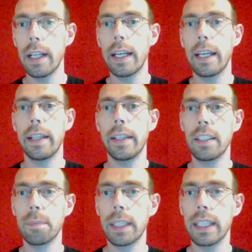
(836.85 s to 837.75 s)
And this
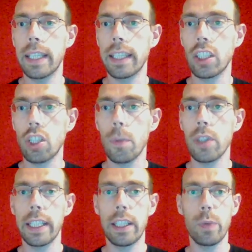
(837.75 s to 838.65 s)
means that someone
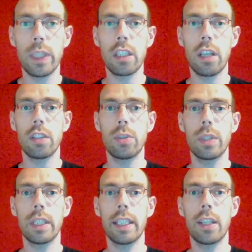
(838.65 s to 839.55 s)
in a rich
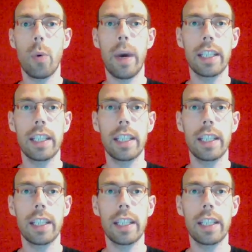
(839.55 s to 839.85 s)
country acquires